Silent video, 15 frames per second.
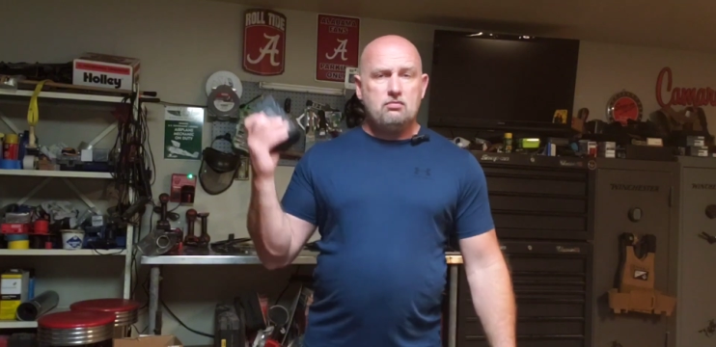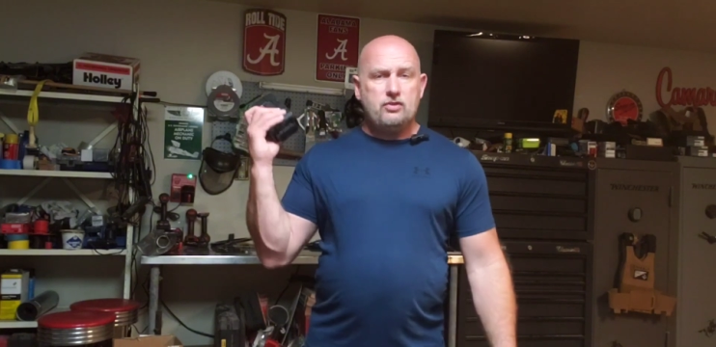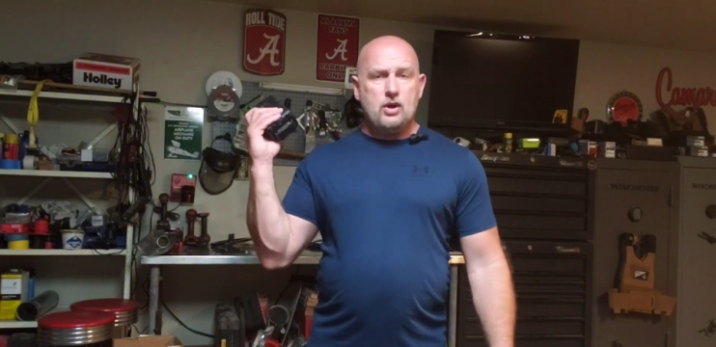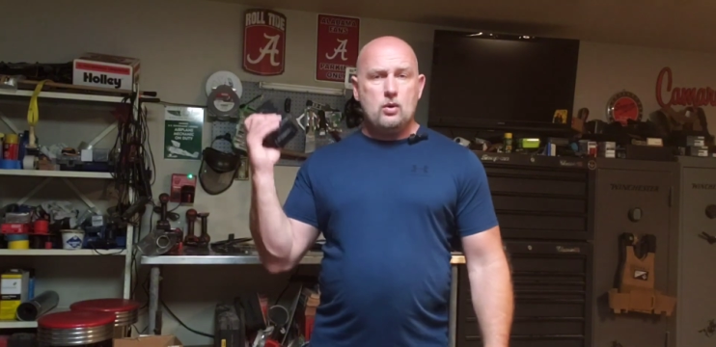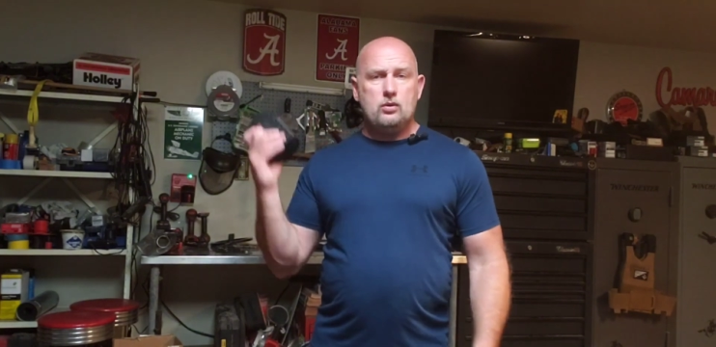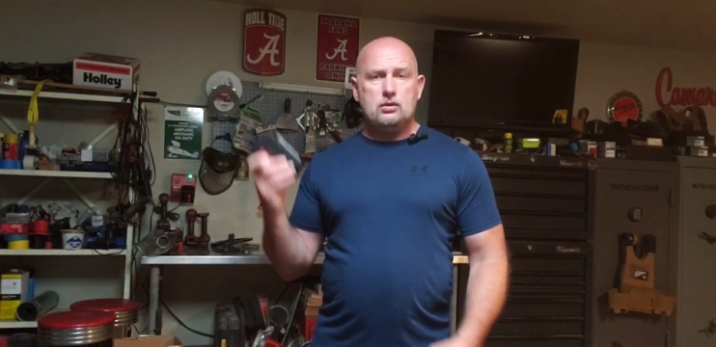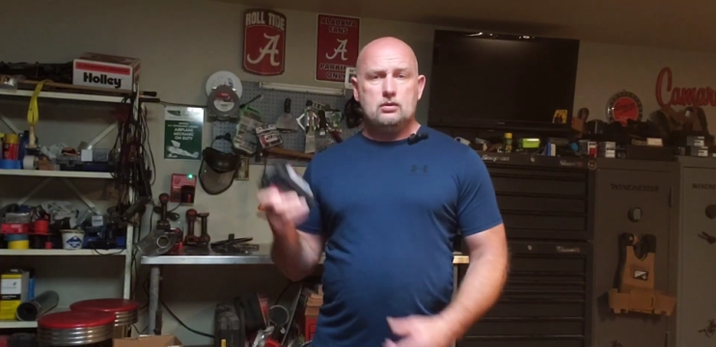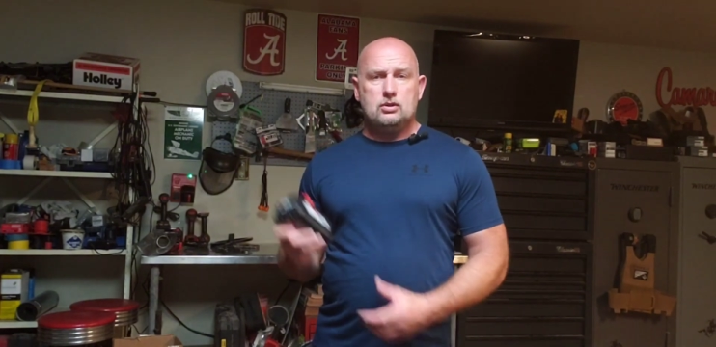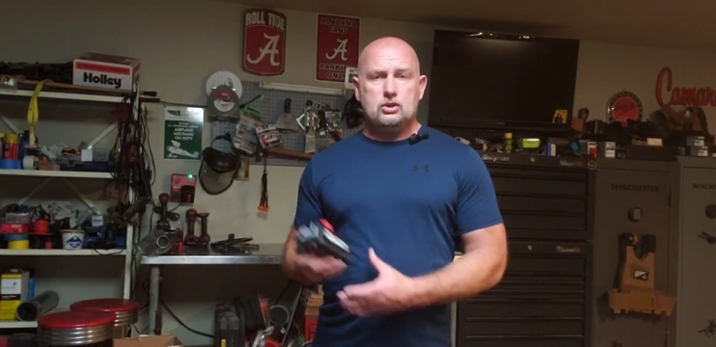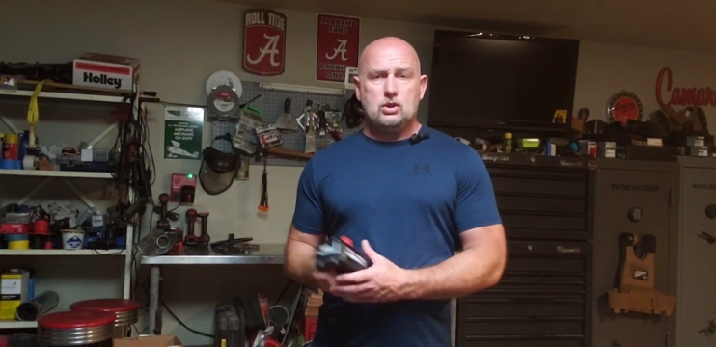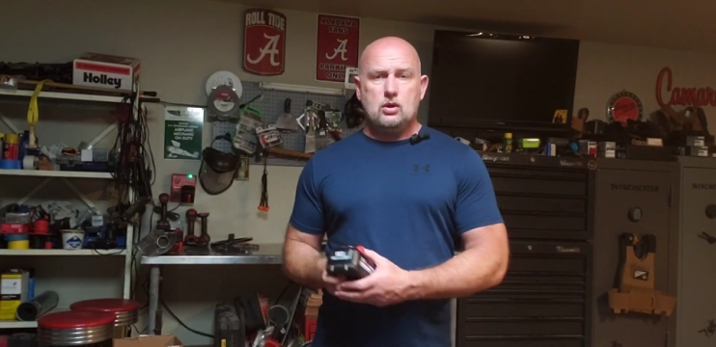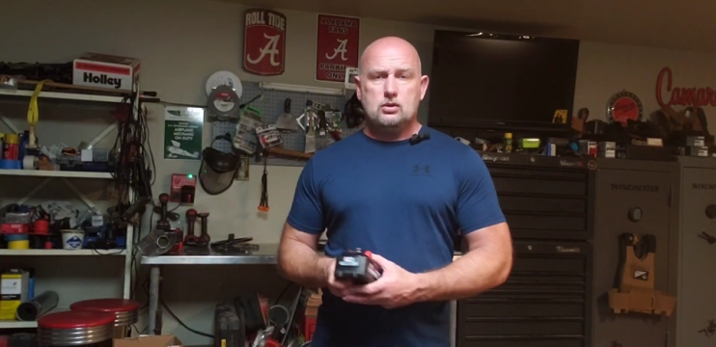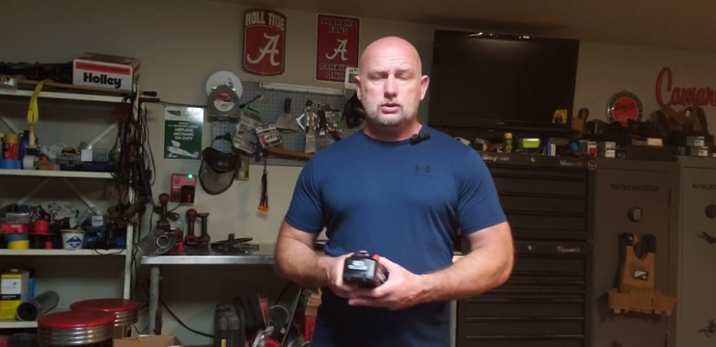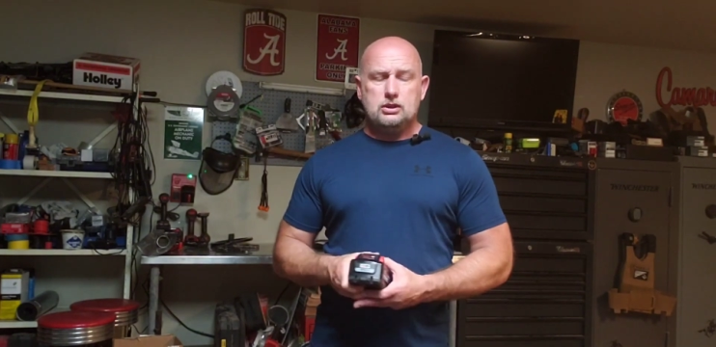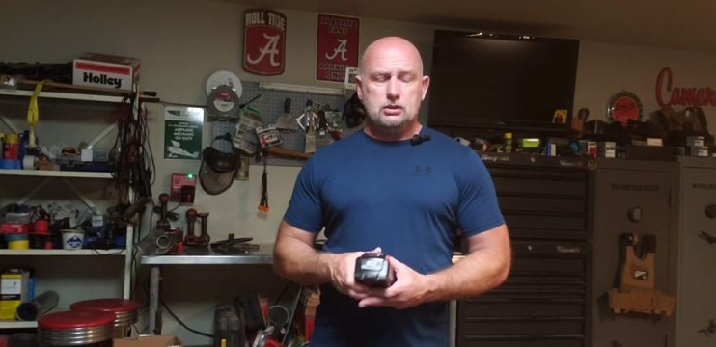throwed it in the
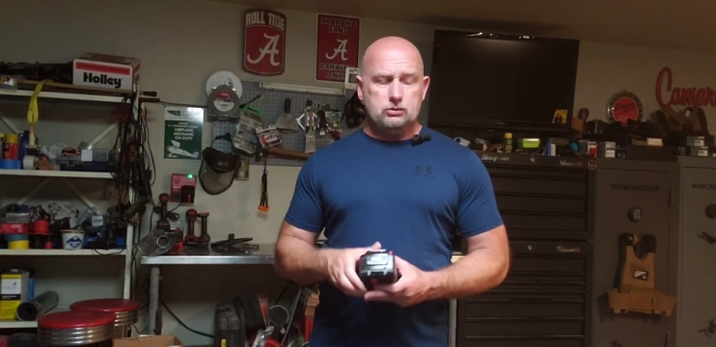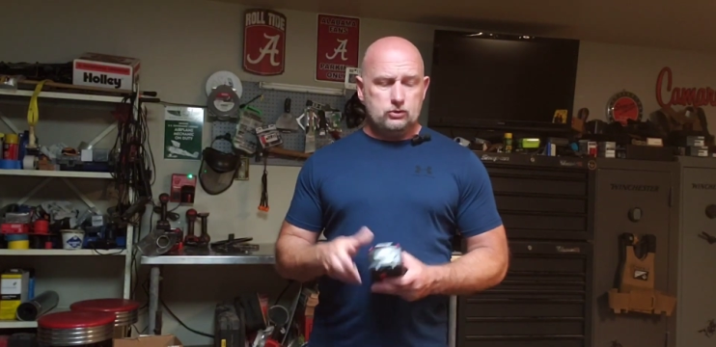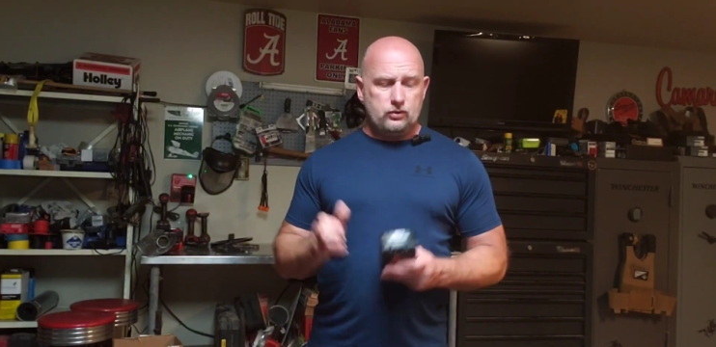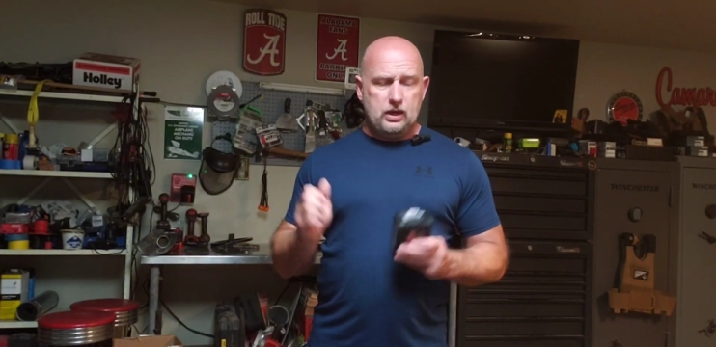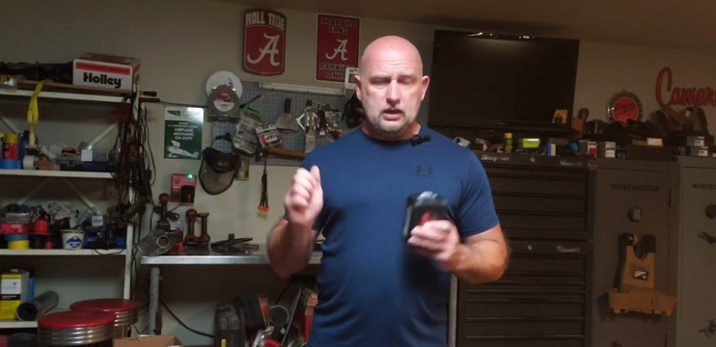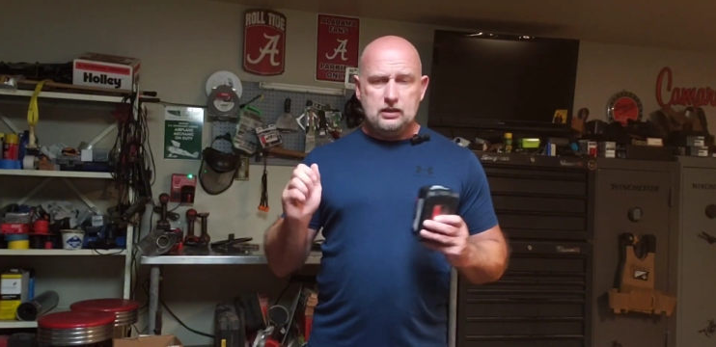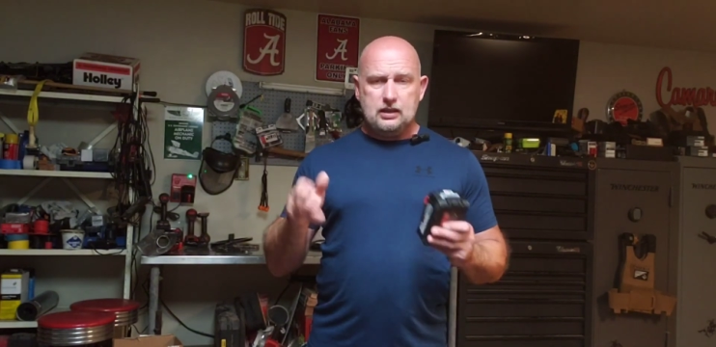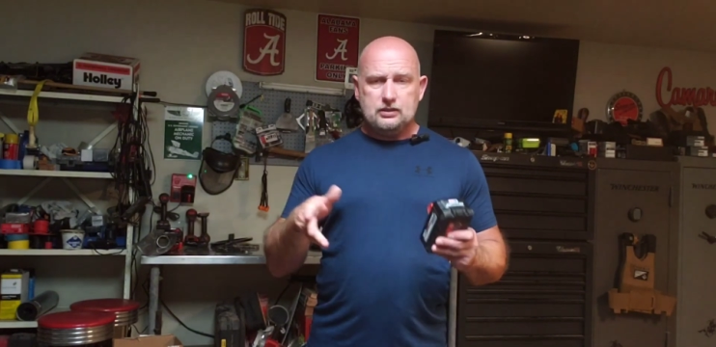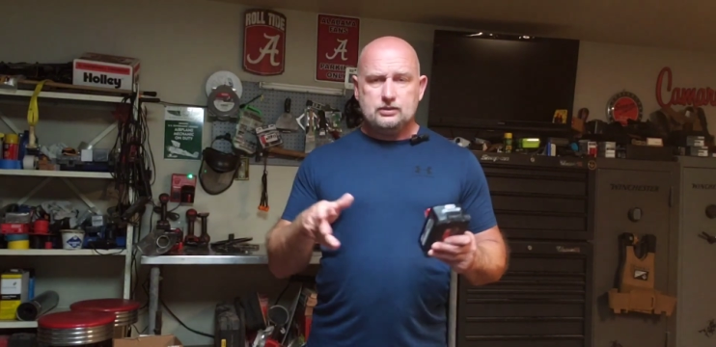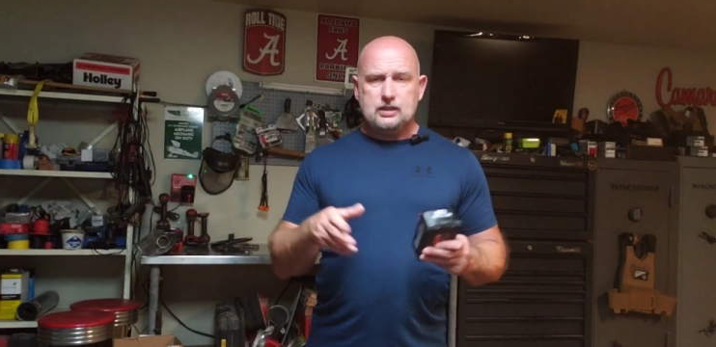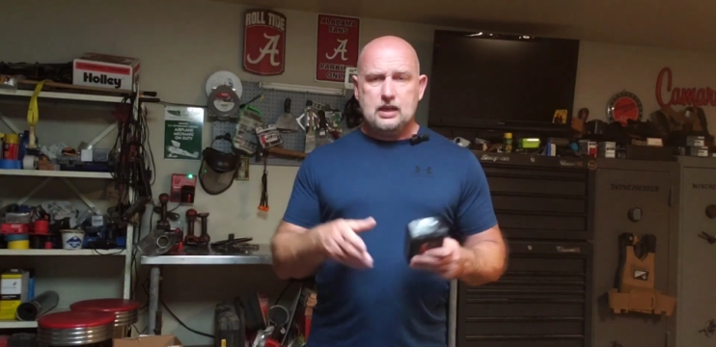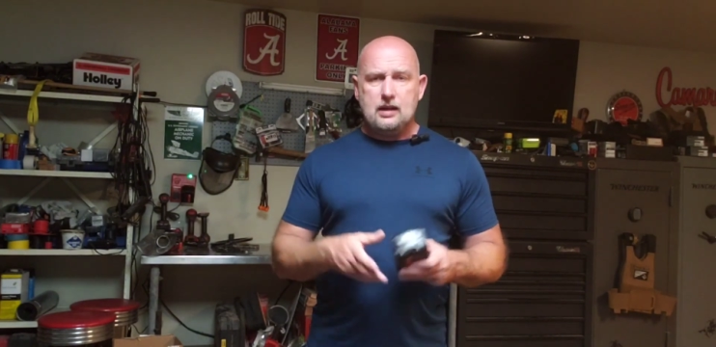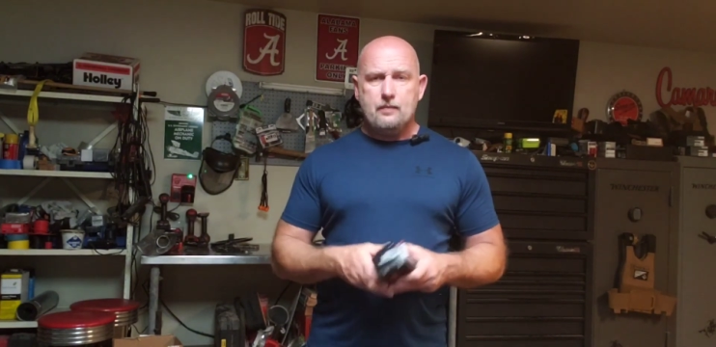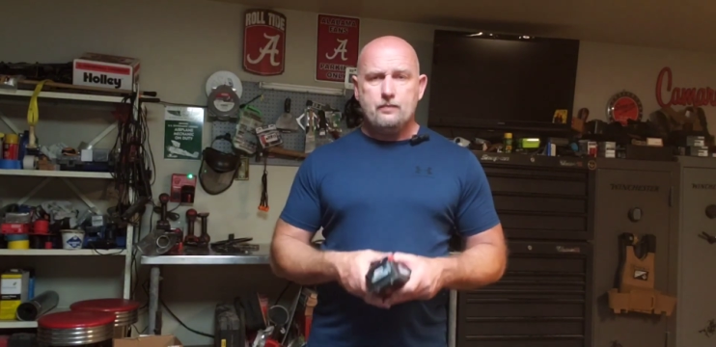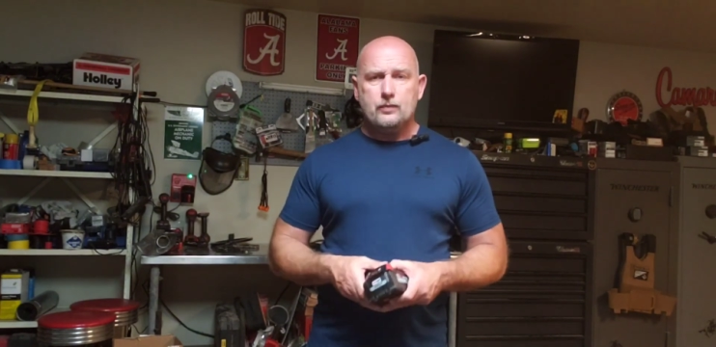charger. It was ready next
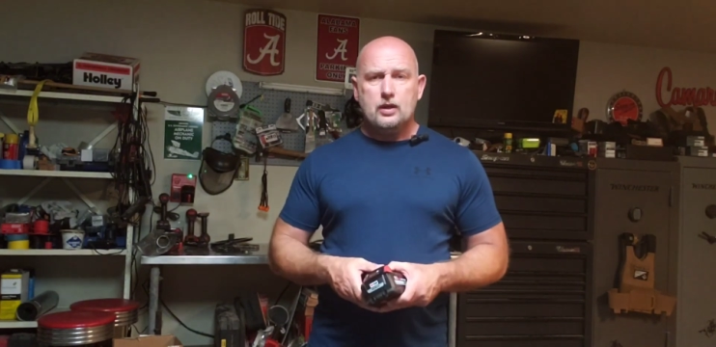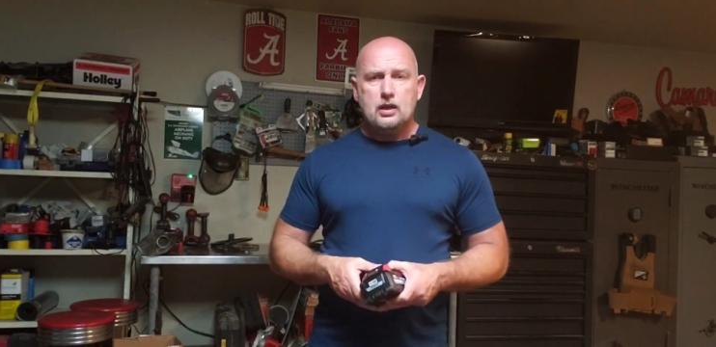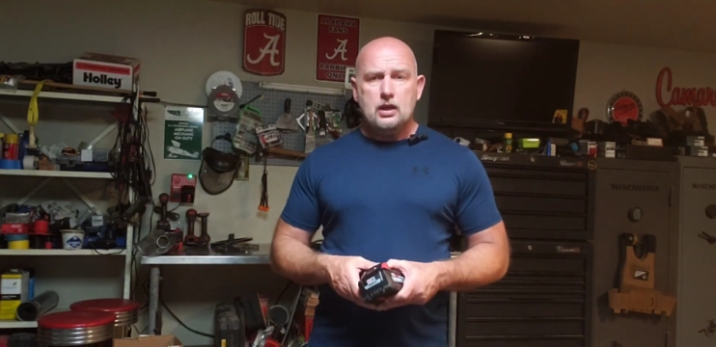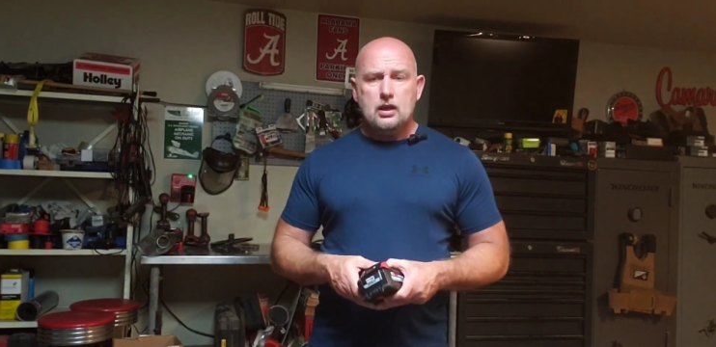time